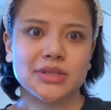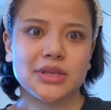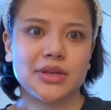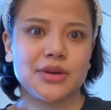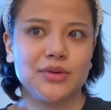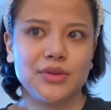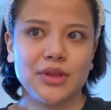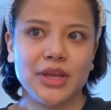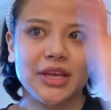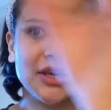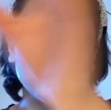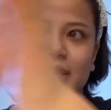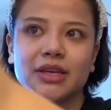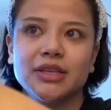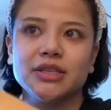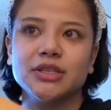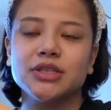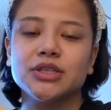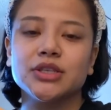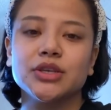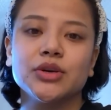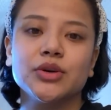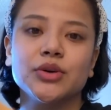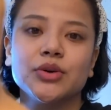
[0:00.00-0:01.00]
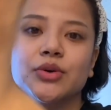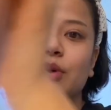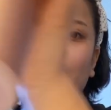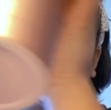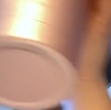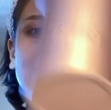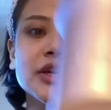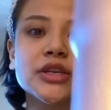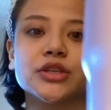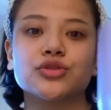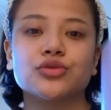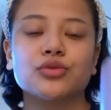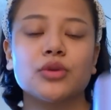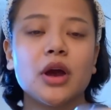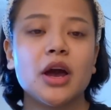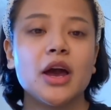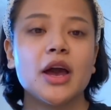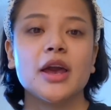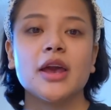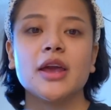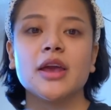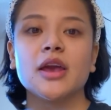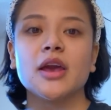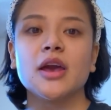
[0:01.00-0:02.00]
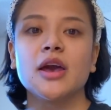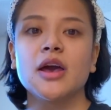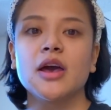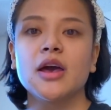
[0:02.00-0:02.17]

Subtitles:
I don't like it. So I try